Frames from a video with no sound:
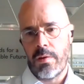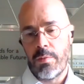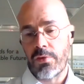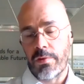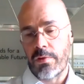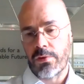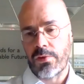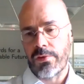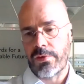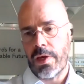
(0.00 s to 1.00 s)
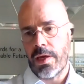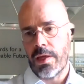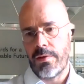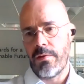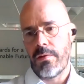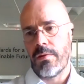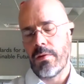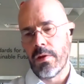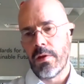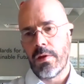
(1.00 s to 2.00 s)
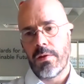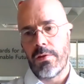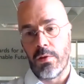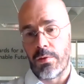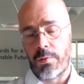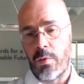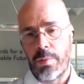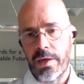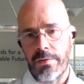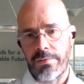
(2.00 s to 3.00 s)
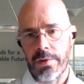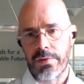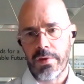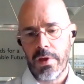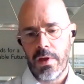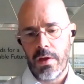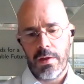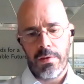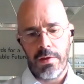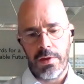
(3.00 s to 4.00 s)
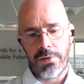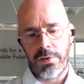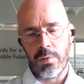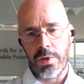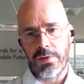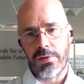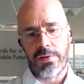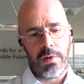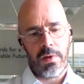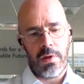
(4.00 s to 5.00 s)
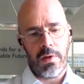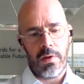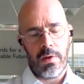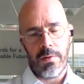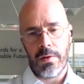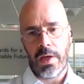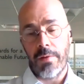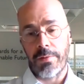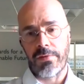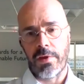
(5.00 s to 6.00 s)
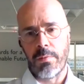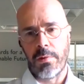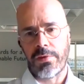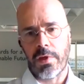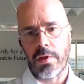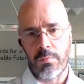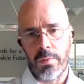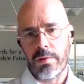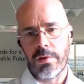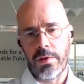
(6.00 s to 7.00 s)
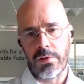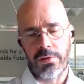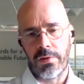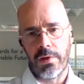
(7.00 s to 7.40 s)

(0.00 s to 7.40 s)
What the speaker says: emission reductions and the other co-benefits, these units have this label saying, well, this